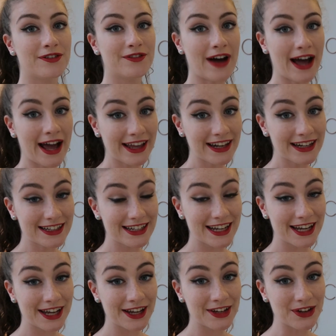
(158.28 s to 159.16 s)

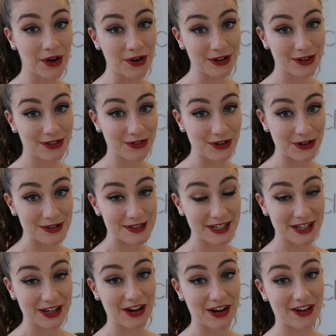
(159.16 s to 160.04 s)
Finally got through
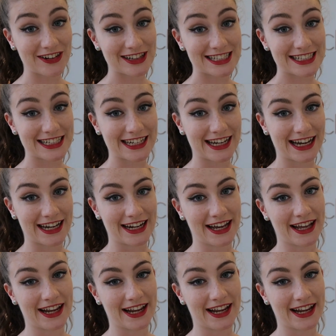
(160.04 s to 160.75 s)
security at